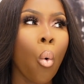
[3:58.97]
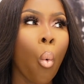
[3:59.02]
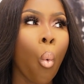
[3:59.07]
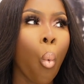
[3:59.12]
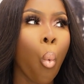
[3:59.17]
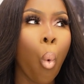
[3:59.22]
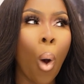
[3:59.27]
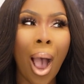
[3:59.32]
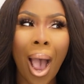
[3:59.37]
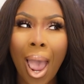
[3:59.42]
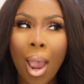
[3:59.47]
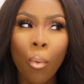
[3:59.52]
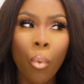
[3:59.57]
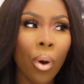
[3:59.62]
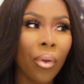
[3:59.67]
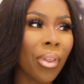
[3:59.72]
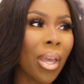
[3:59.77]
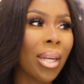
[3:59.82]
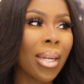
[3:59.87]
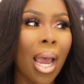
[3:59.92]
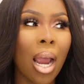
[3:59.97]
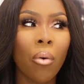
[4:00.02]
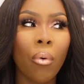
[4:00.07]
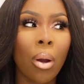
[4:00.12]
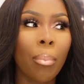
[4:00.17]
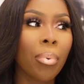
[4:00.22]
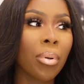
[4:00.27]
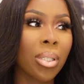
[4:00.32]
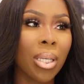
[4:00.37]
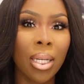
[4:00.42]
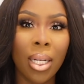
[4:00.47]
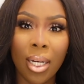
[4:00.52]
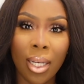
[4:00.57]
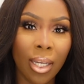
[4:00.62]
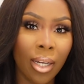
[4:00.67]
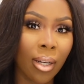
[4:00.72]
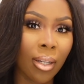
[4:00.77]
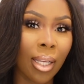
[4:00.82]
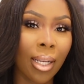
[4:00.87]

Why were they not represented here?